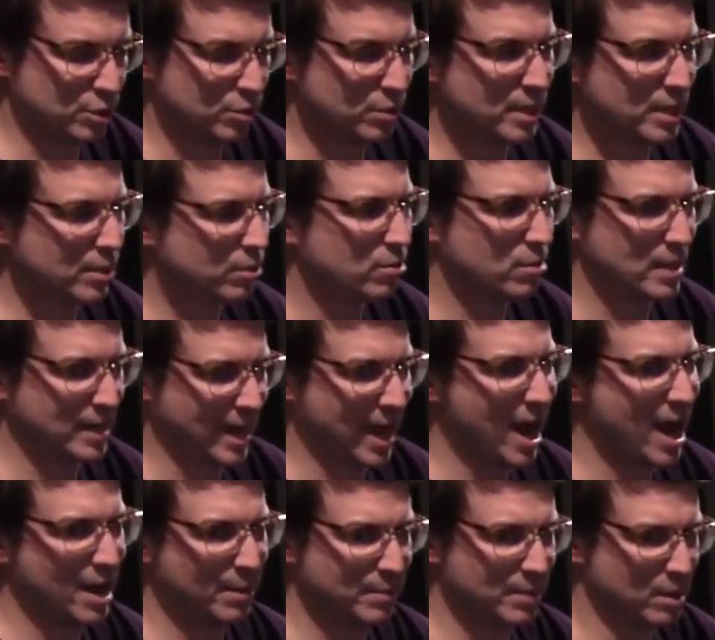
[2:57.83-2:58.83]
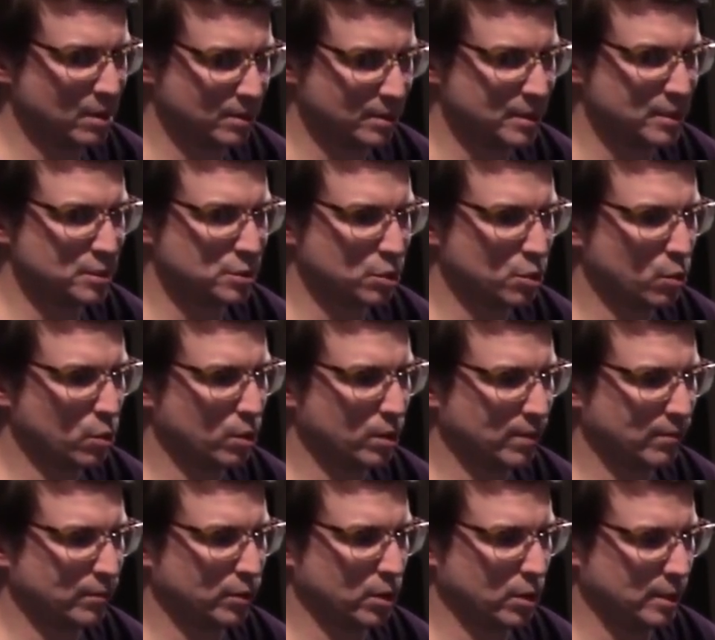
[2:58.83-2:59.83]
you can either like @ me on Discord
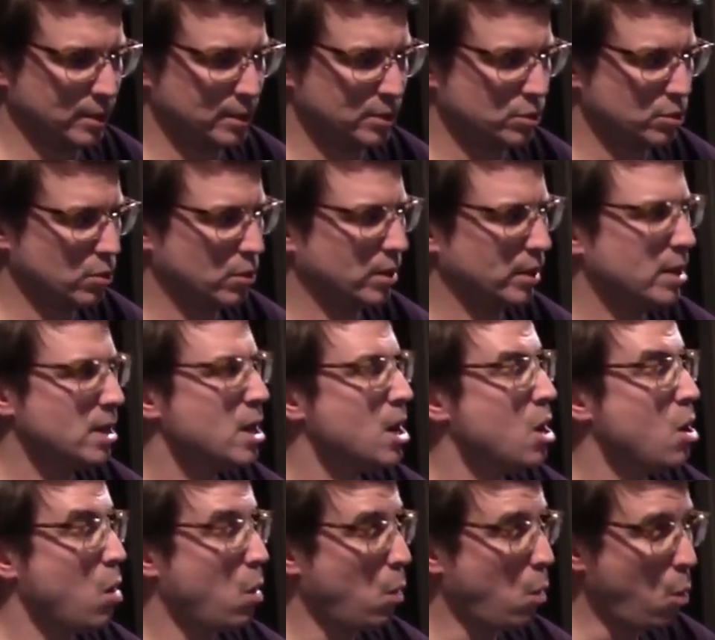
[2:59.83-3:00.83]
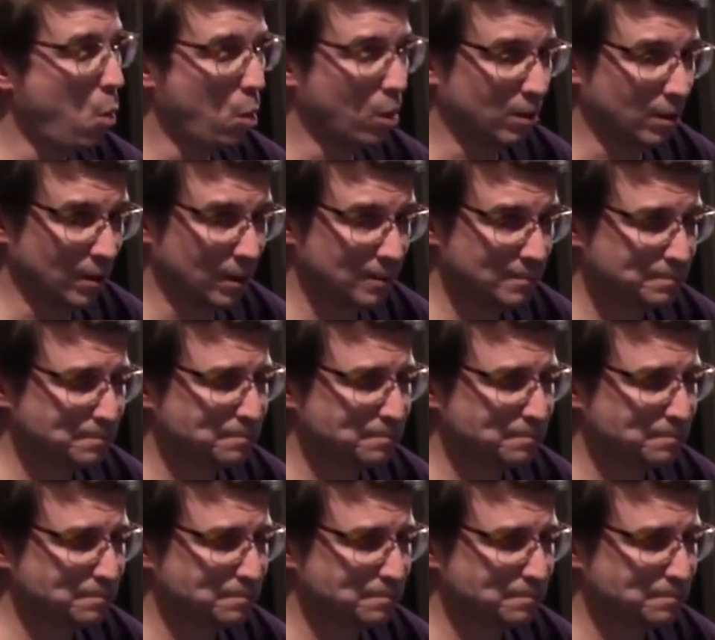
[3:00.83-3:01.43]
if you're on Discord, or